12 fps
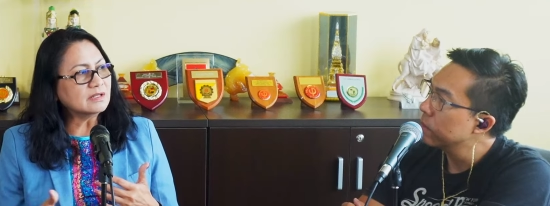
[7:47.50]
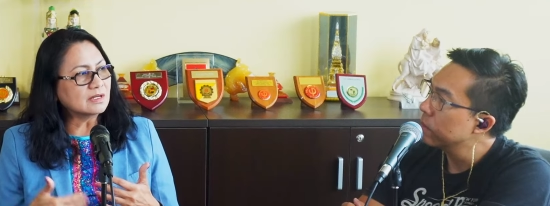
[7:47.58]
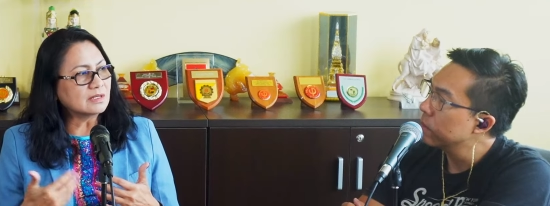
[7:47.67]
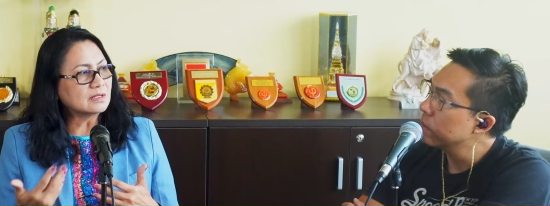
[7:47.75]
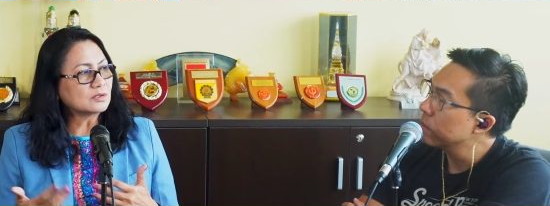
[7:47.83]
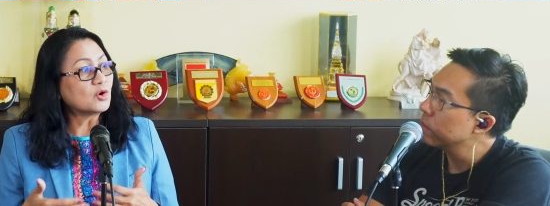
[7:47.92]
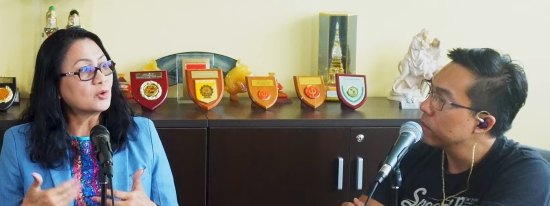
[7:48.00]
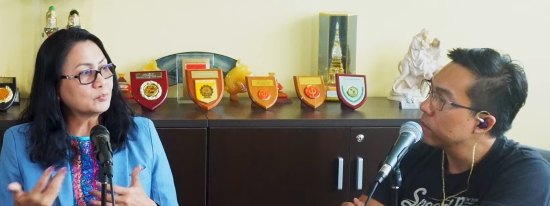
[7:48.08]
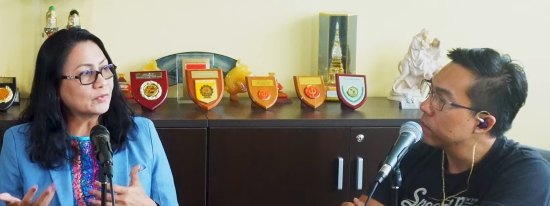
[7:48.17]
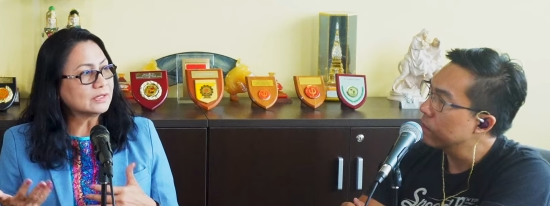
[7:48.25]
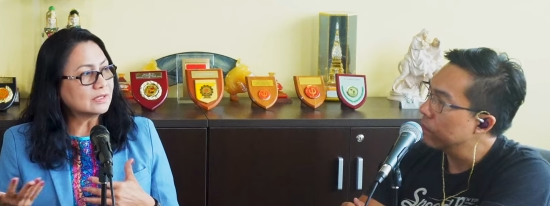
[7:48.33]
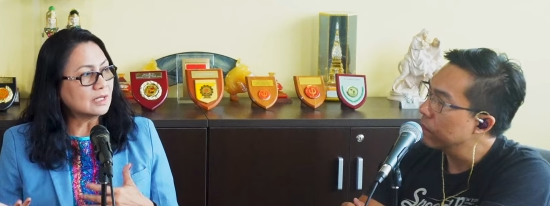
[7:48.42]
Speaker 1: the
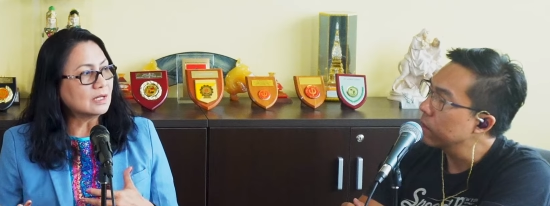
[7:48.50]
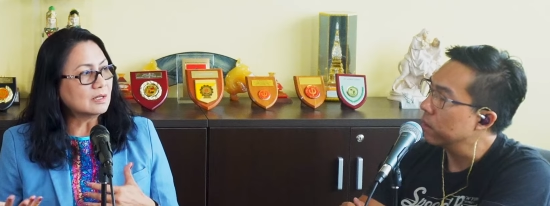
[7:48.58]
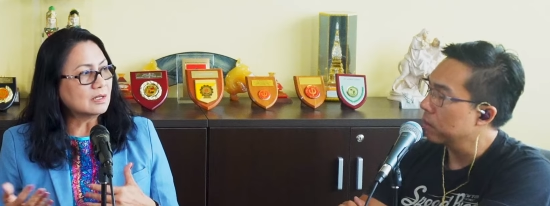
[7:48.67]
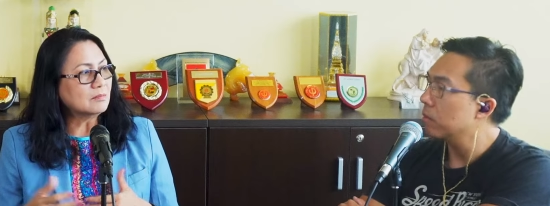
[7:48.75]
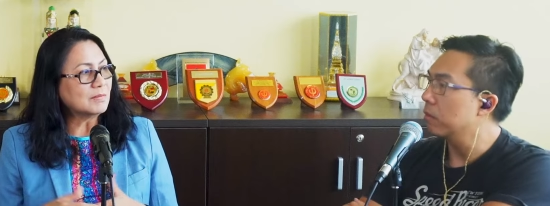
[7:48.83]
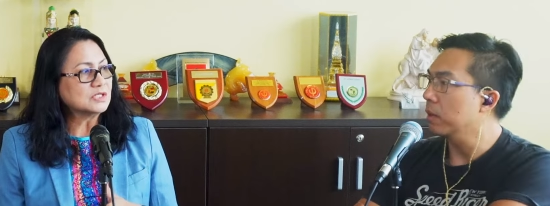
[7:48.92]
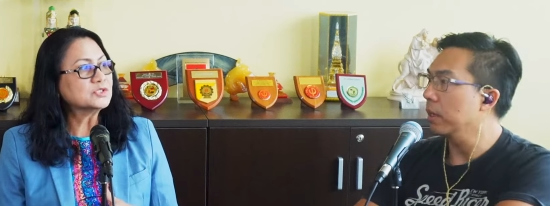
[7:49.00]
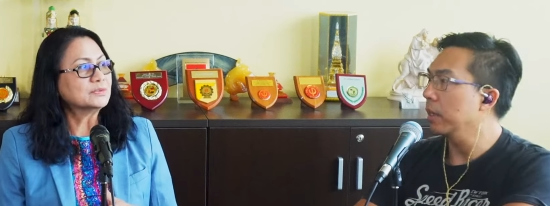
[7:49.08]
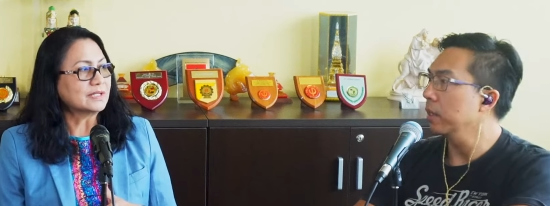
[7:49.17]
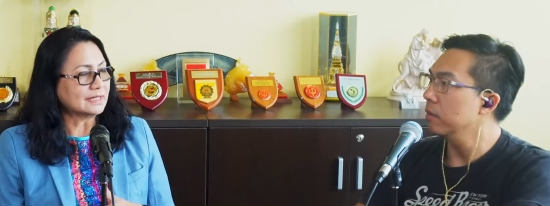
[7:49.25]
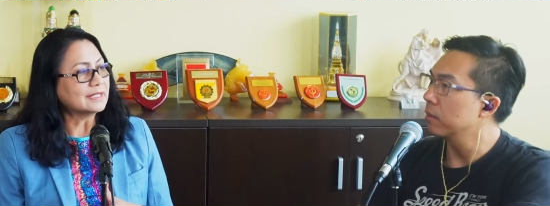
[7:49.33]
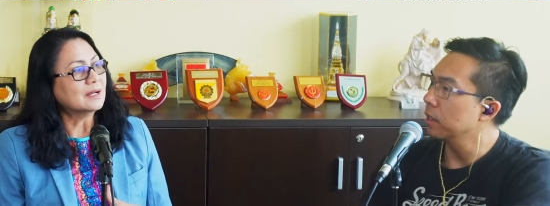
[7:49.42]
corporate uh,
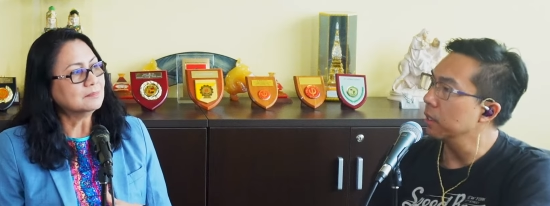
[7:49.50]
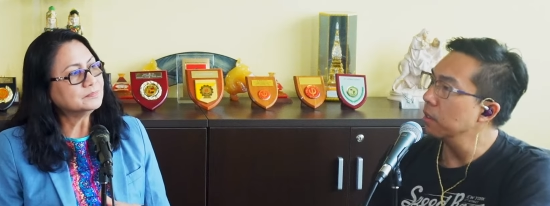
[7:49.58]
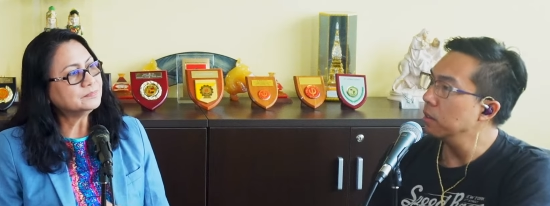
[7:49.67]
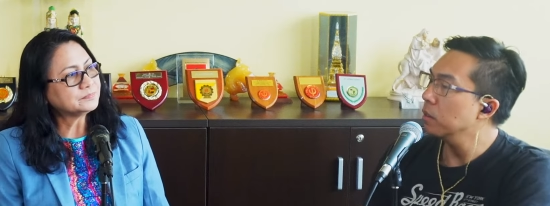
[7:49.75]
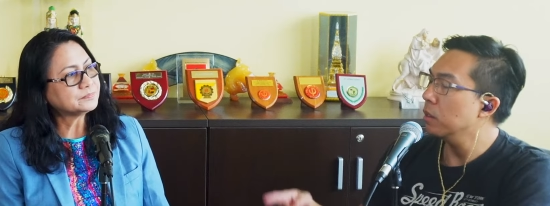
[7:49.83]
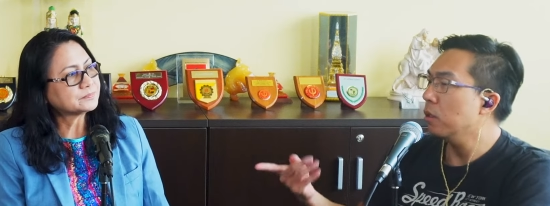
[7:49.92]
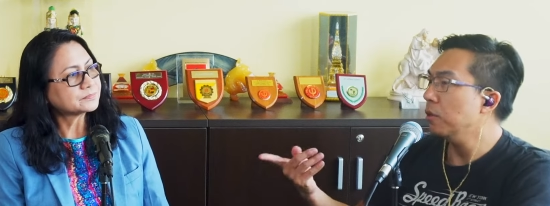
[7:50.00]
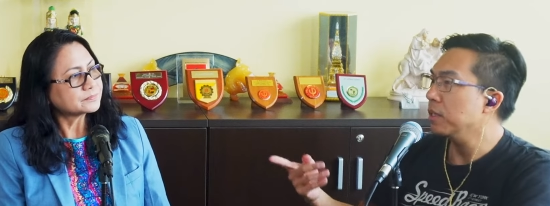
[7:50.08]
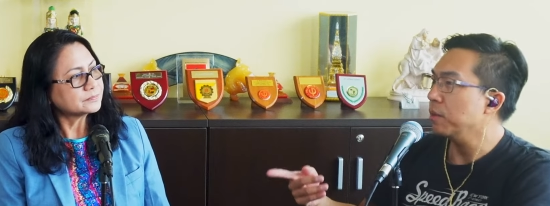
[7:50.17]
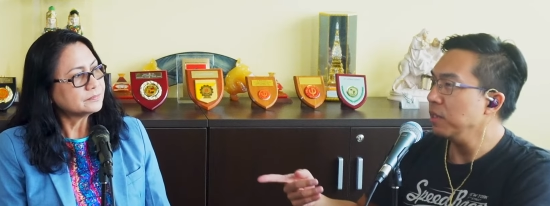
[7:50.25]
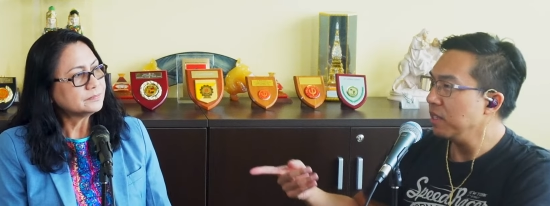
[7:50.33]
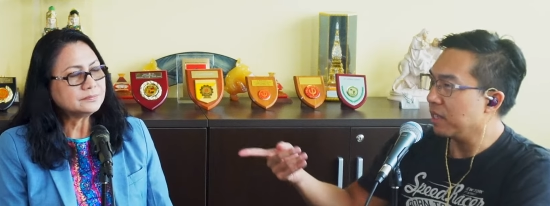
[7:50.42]
mentoring. Right,
Speaker 2: yeah. right. Uh,
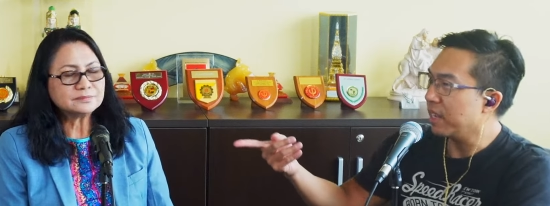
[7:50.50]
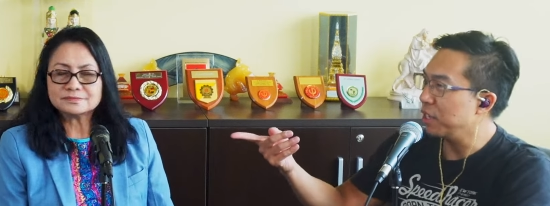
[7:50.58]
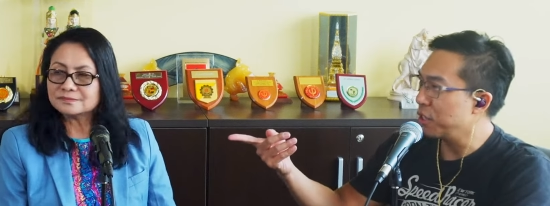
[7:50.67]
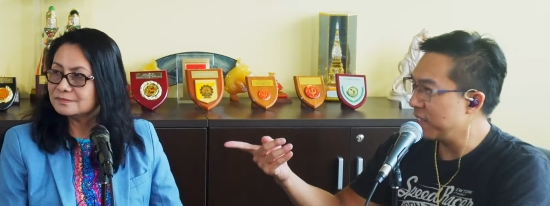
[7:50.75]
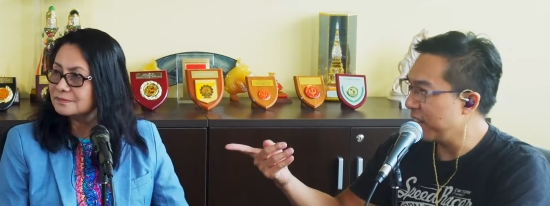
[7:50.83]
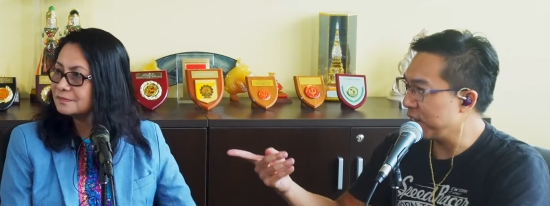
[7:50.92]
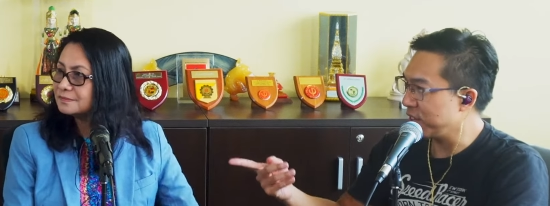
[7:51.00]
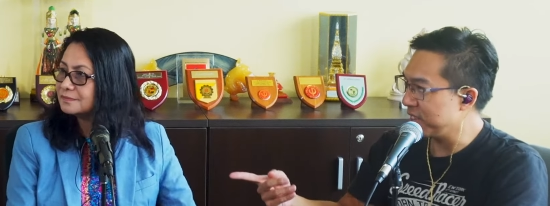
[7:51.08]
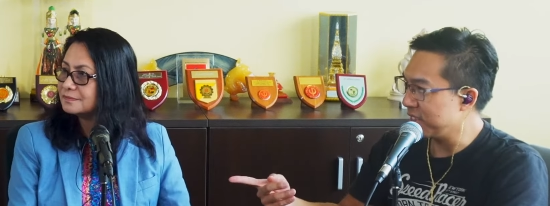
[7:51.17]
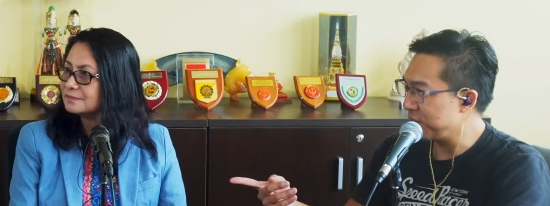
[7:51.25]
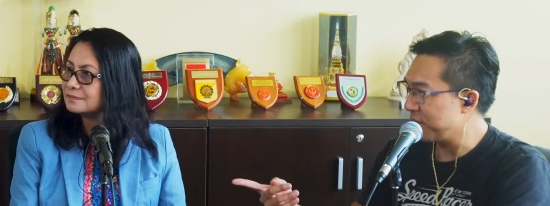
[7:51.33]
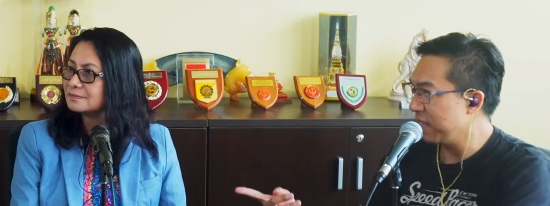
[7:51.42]
Lawrence, I wanted to get your take on
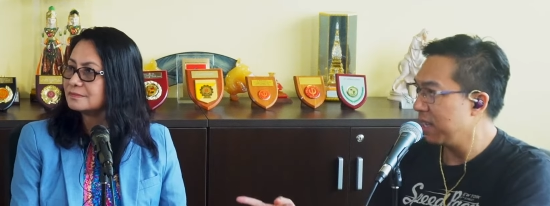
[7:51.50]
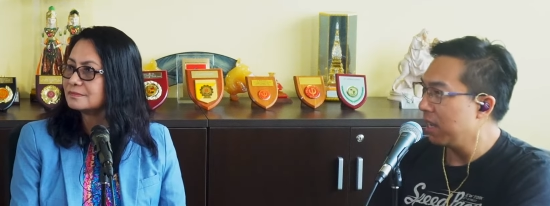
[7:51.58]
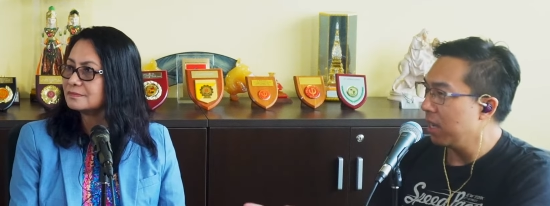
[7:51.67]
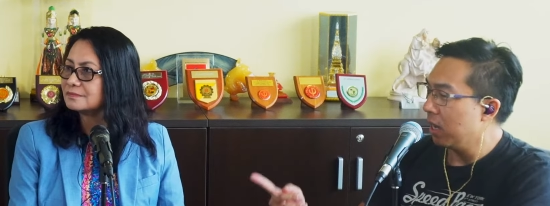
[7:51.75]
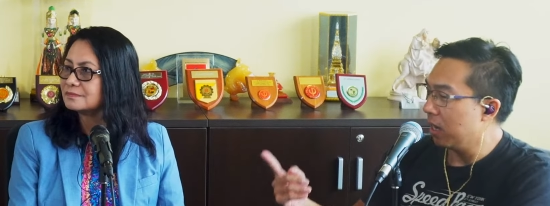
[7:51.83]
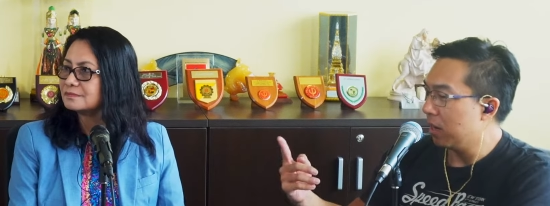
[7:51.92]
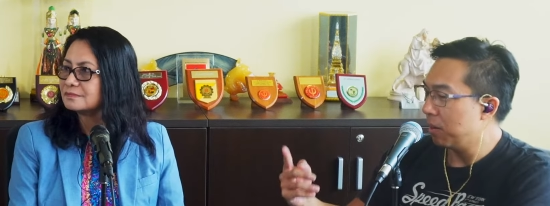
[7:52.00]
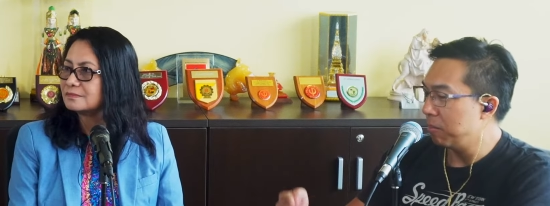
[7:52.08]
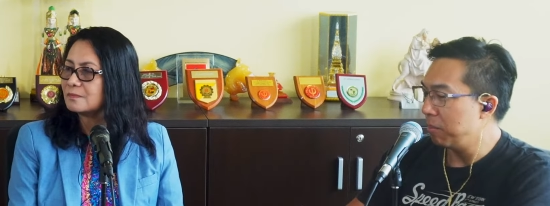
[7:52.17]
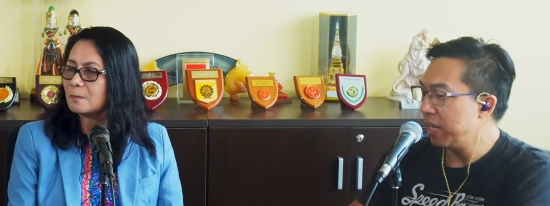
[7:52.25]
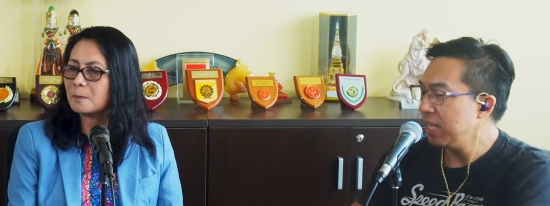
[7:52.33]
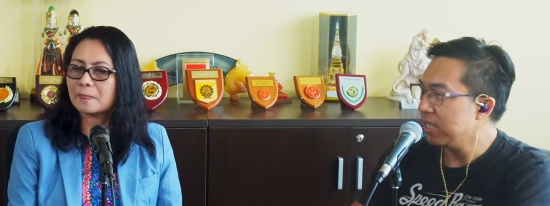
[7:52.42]
this, right?
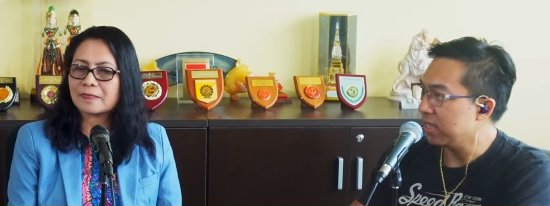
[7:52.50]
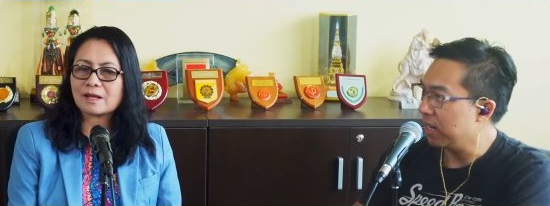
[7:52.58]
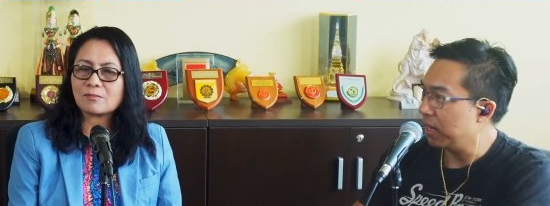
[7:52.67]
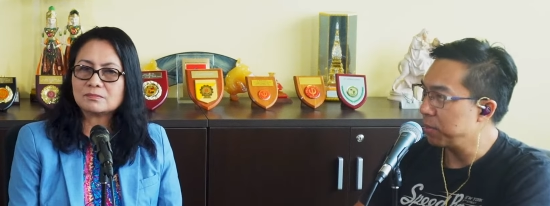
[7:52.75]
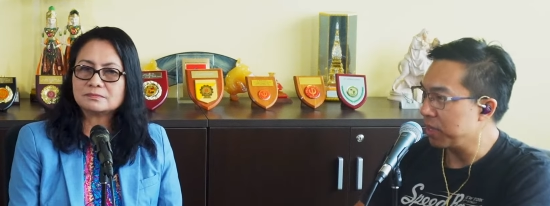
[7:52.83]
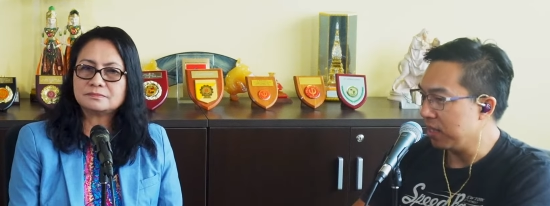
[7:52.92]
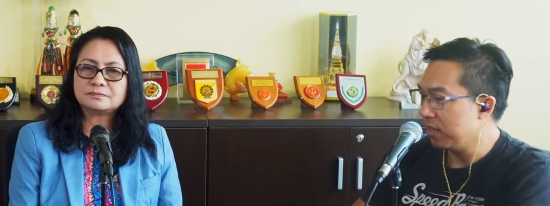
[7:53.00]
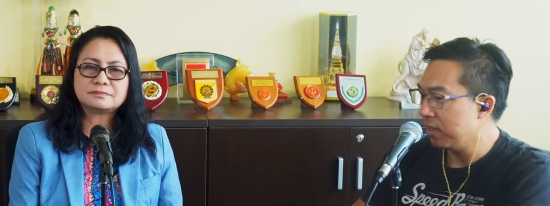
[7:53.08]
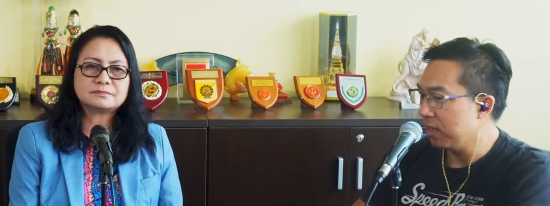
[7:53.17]
Um, many a times, uh,